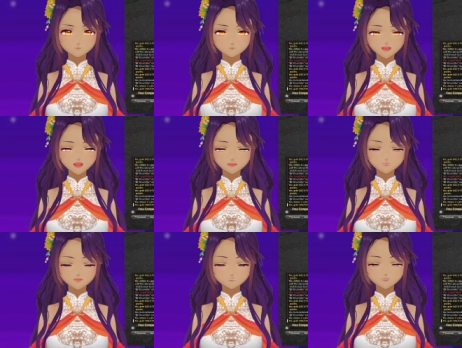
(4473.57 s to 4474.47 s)
The
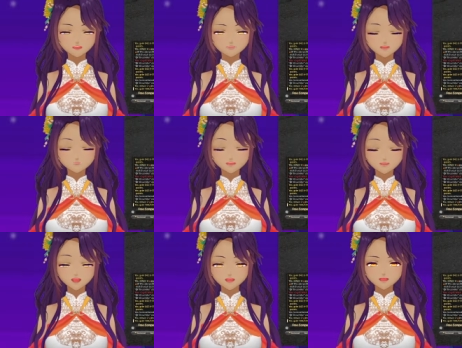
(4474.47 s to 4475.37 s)
Garleans don't
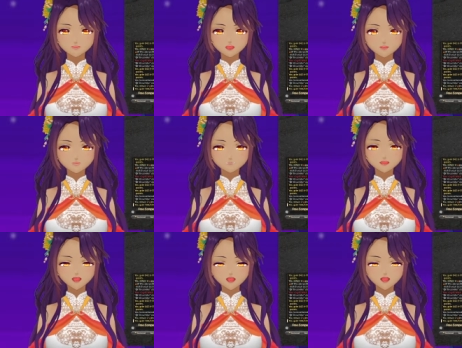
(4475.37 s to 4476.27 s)
count as a beast
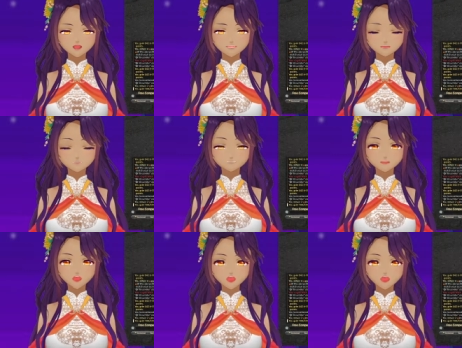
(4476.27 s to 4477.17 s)
tribe either,
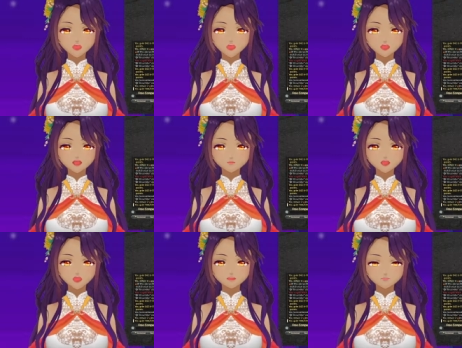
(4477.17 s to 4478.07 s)

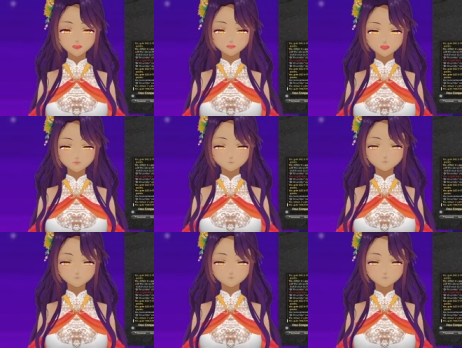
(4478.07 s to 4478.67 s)
so ignore them.